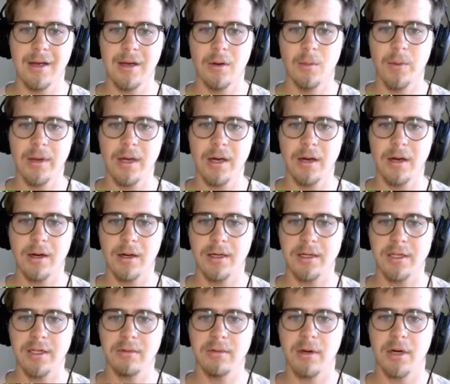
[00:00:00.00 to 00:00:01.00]
we are
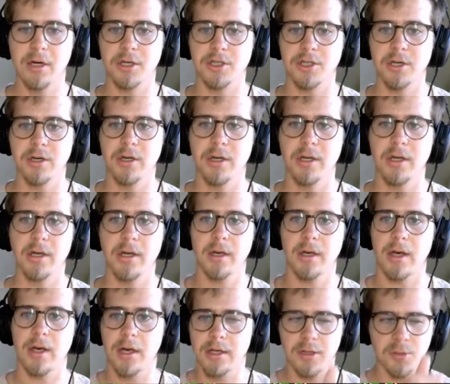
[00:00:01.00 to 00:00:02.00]
continuing our journey.
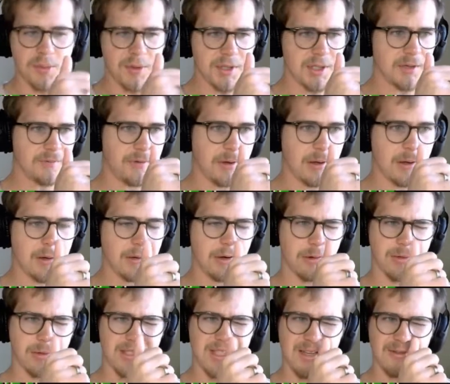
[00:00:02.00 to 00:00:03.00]
Uh, did we def...
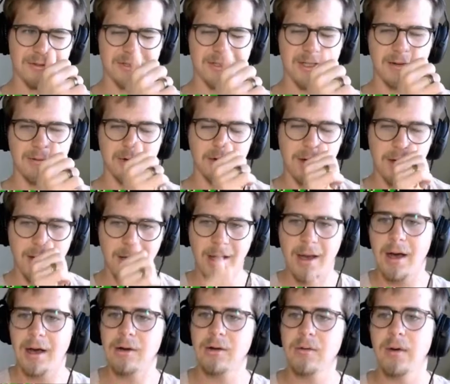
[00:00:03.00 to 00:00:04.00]
or was it level 7?
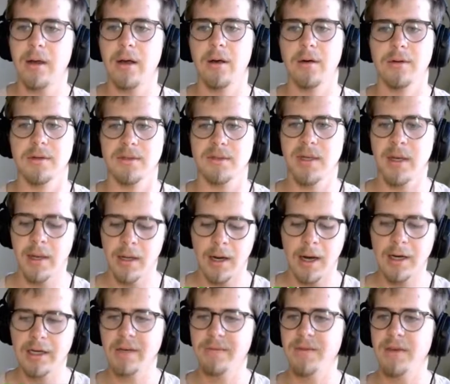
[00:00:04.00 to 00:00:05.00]
Who knows?
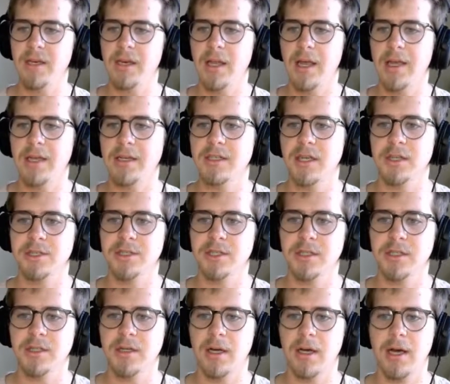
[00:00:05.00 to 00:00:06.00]
I defeated a
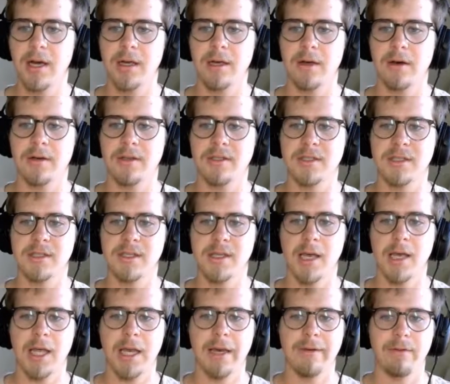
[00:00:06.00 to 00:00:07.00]
dungeon. I honestly
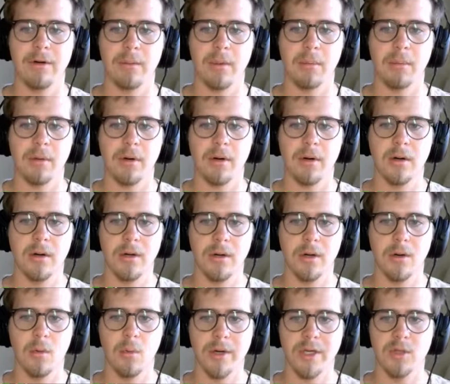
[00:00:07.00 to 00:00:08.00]
can't even remember
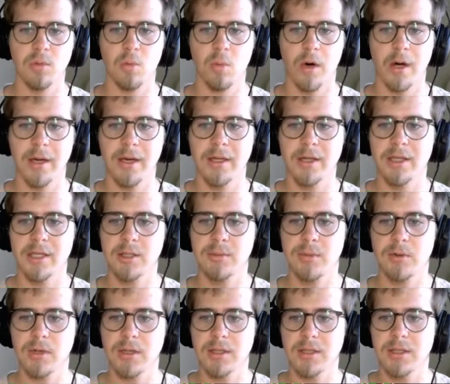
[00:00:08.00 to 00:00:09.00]
which one at this
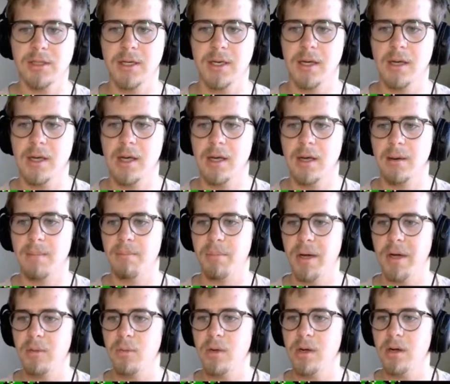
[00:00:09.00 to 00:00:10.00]
point.
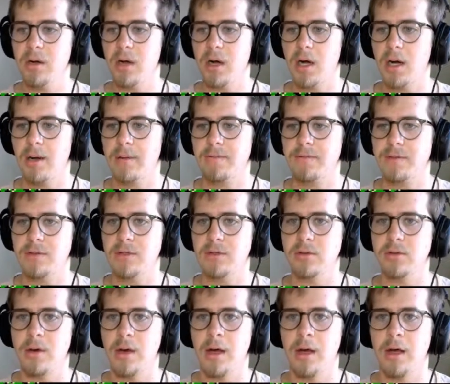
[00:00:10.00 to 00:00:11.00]
But we are off
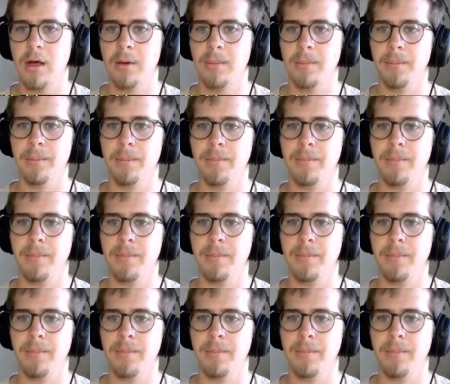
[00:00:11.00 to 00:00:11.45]
to, um